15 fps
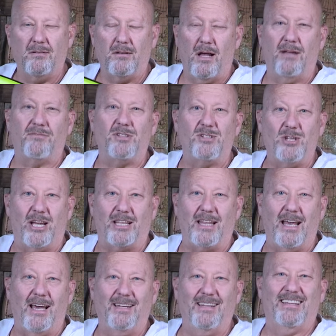have to check
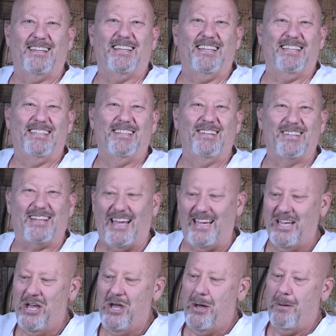that,
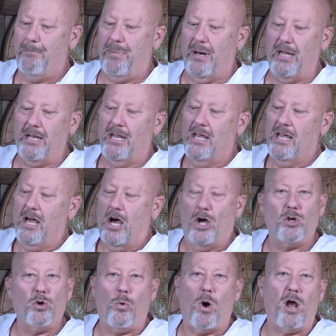okay? But
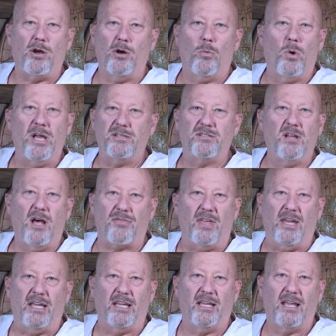underwater, it weighs
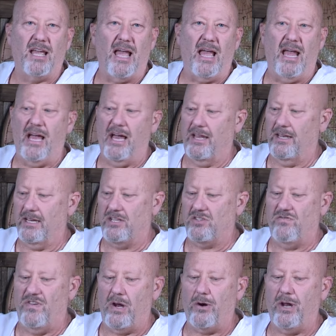nothing. and it's
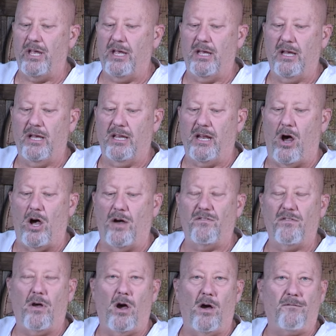it
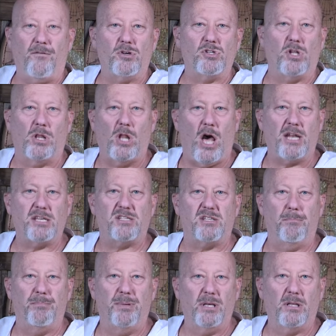offers a lot of
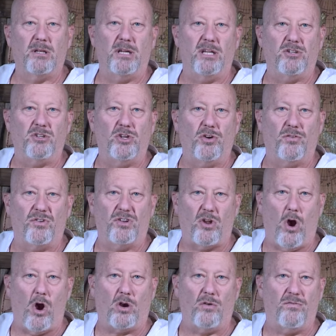stability to your
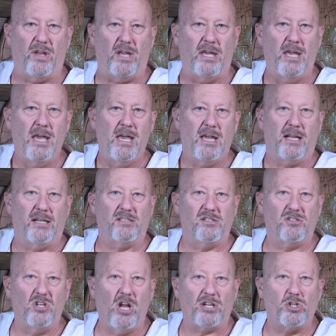photography because
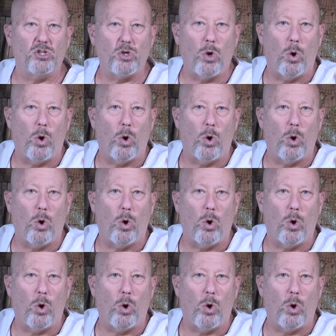it's not just